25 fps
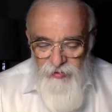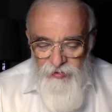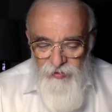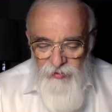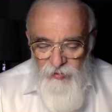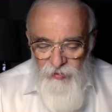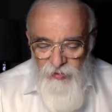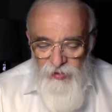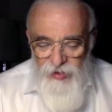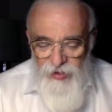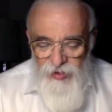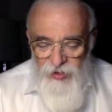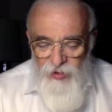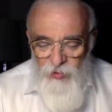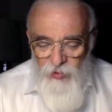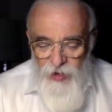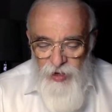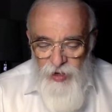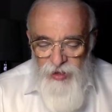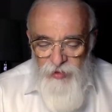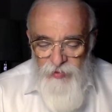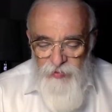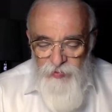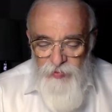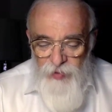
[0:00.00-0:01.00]
What is the
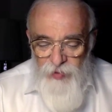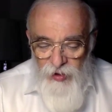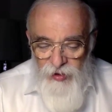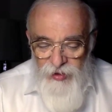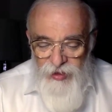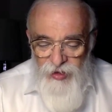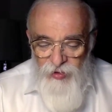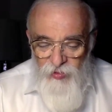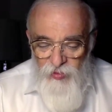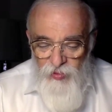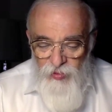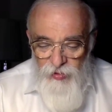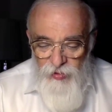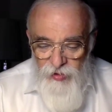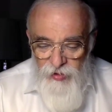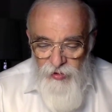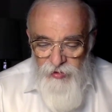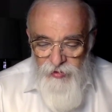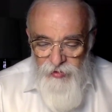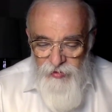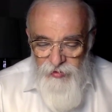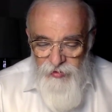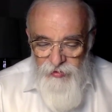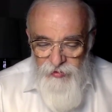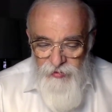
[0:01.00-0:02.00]
way the body
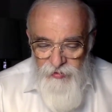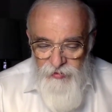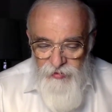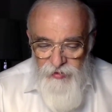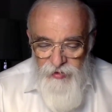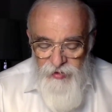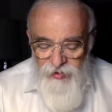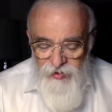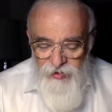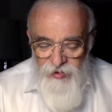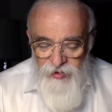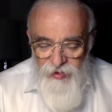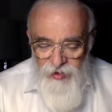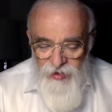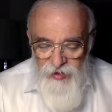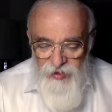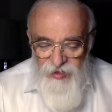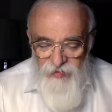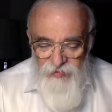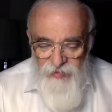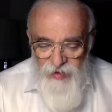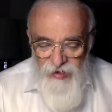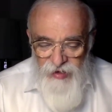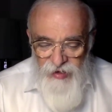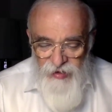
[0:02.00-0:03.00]
works teaching us
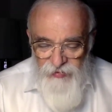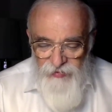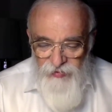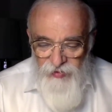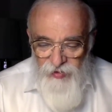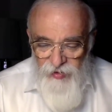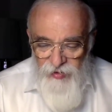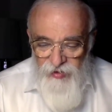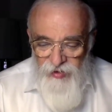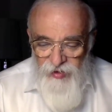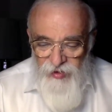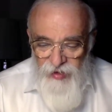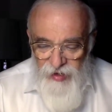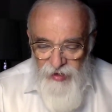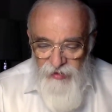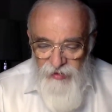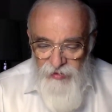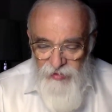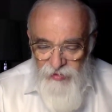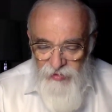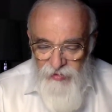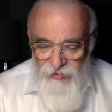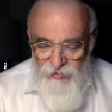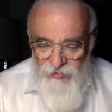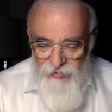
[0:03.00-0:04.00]
about Avodah?
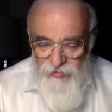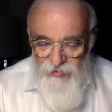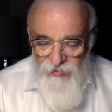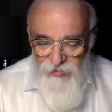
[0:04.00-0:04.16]
Answer